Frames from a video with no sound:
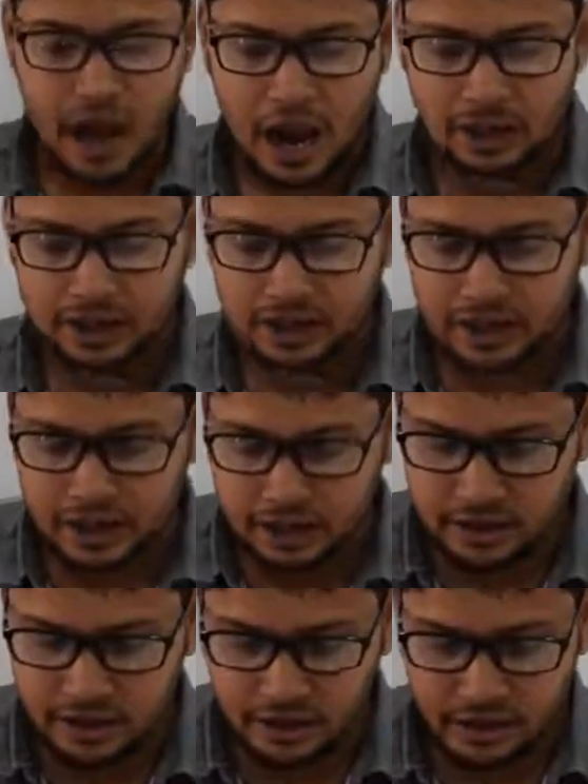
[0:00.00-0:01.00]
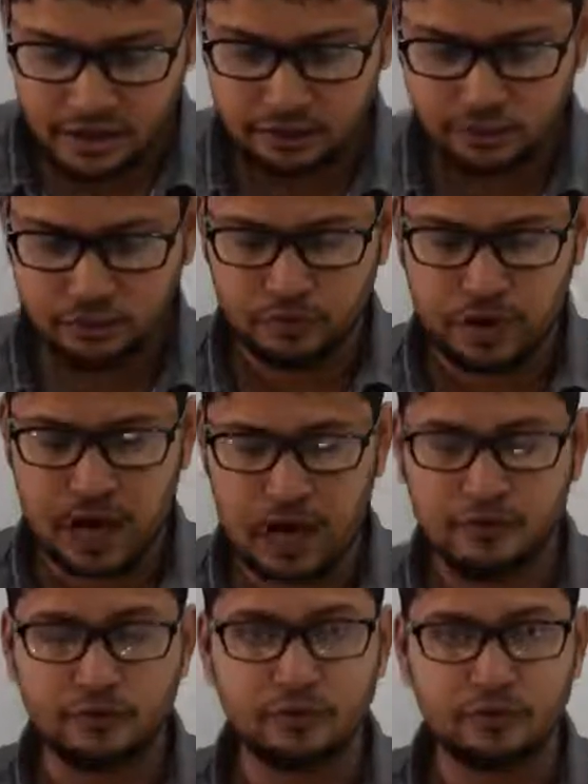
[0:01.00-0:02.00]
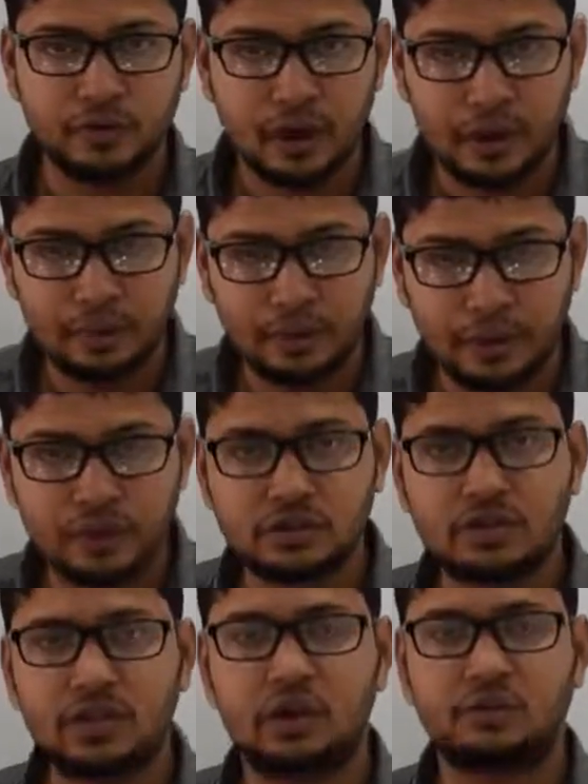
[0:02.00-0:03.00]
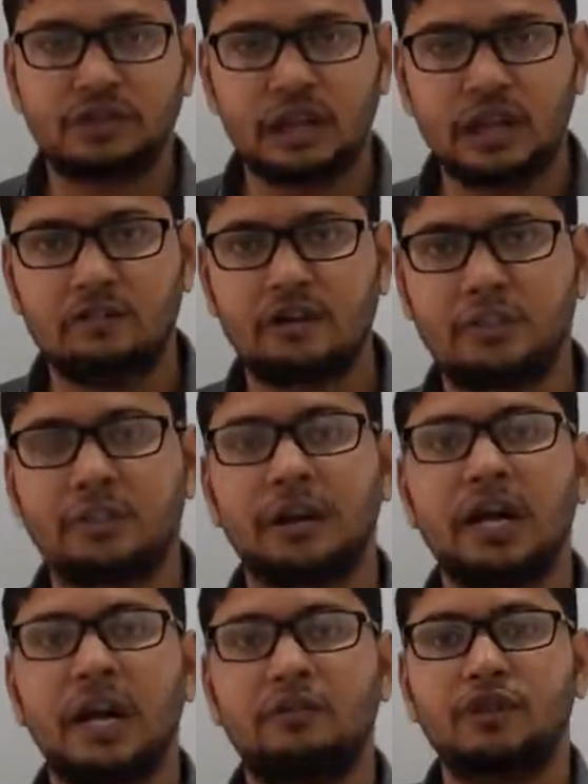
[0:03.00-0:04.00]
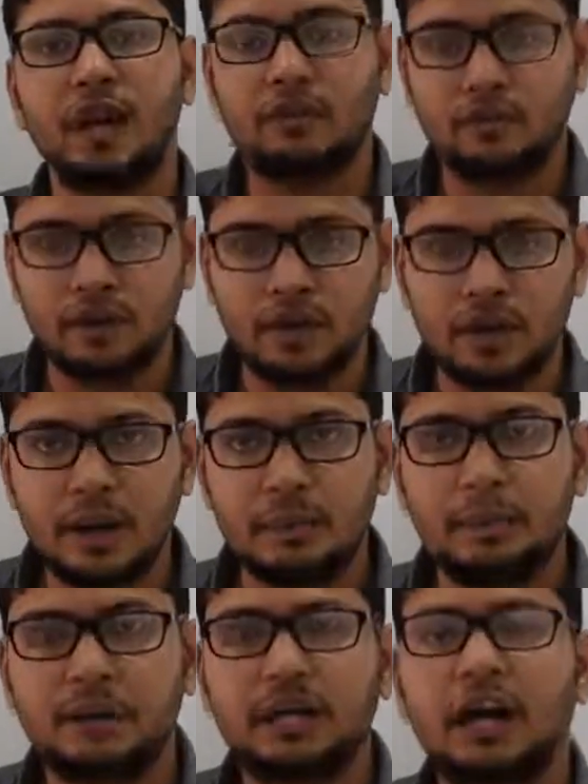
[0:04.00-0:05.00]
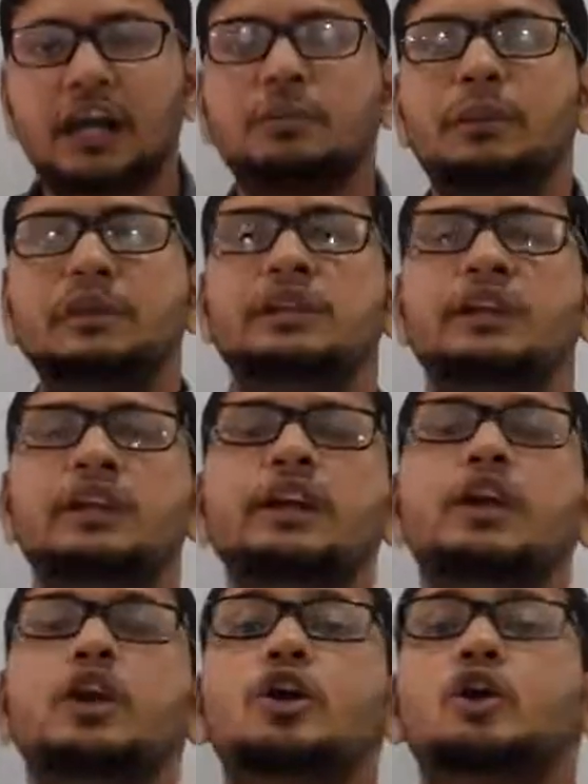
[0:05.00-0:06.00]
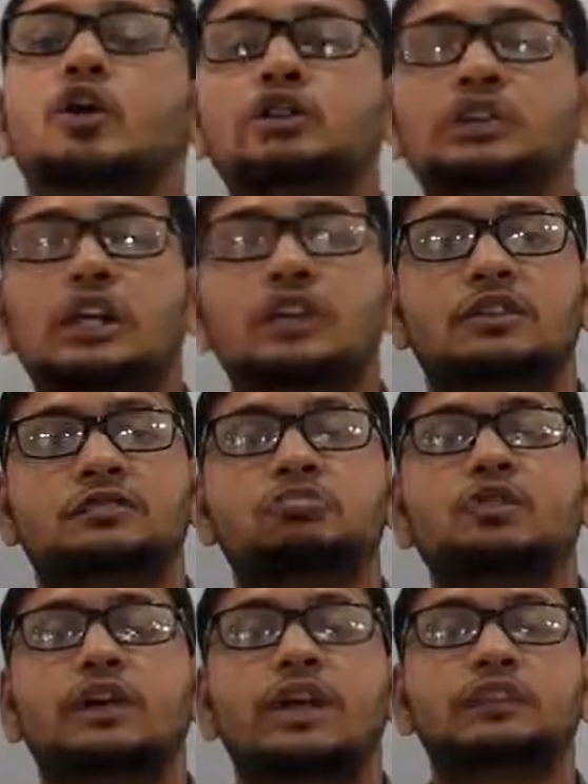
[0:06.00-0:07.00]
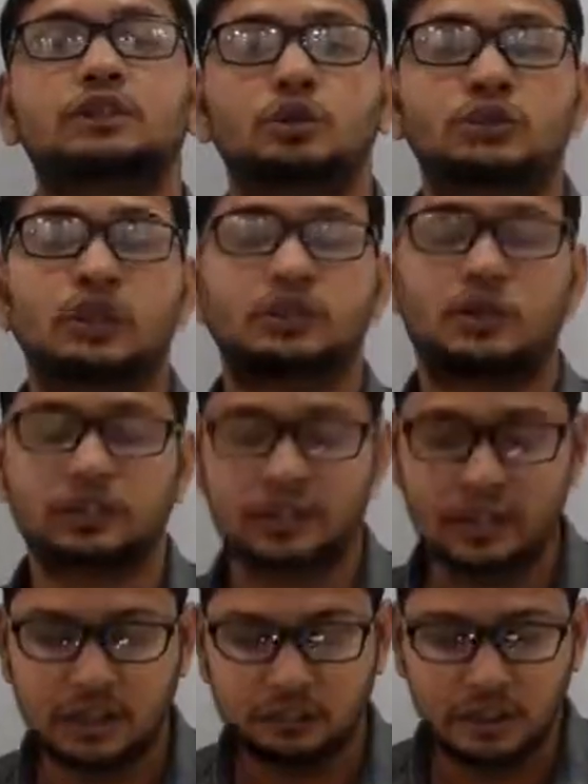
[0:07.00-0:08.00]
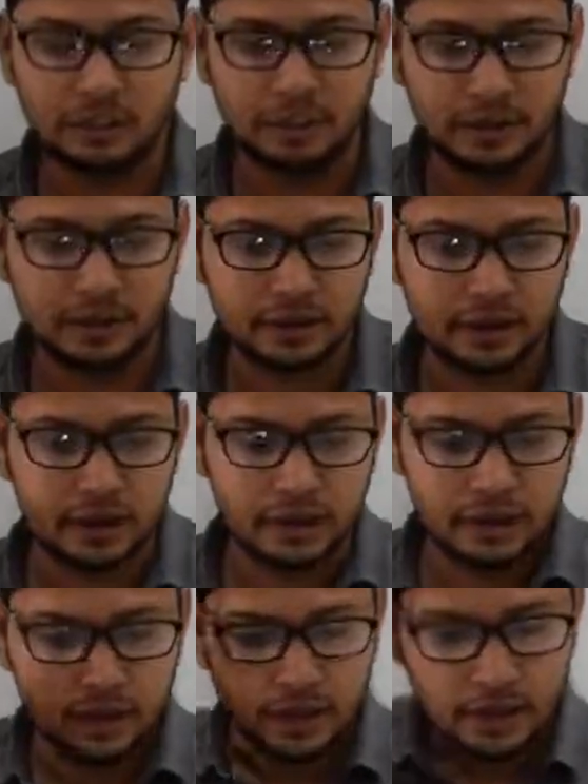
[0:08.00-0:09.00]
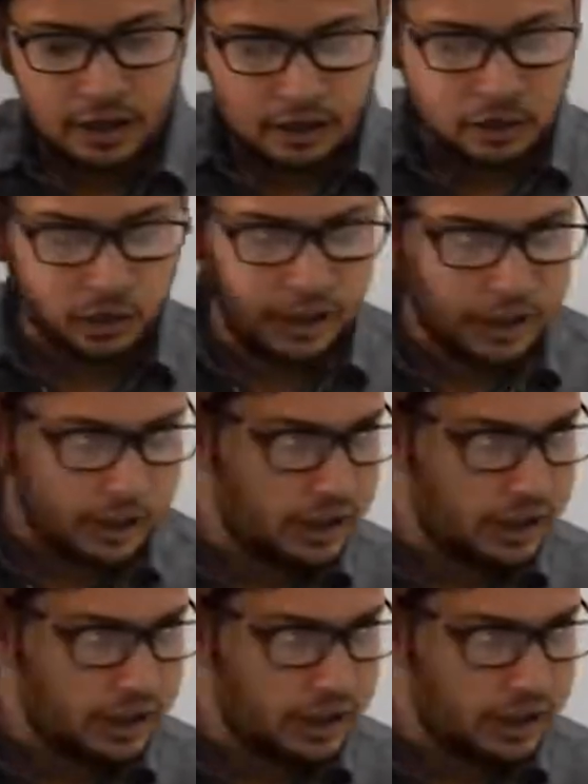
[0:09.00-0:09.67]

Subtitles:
And in India, we have a Ministry of Skill Development and we have a Pradhan Mantri Kausal Vikas Yojana for skill development. So in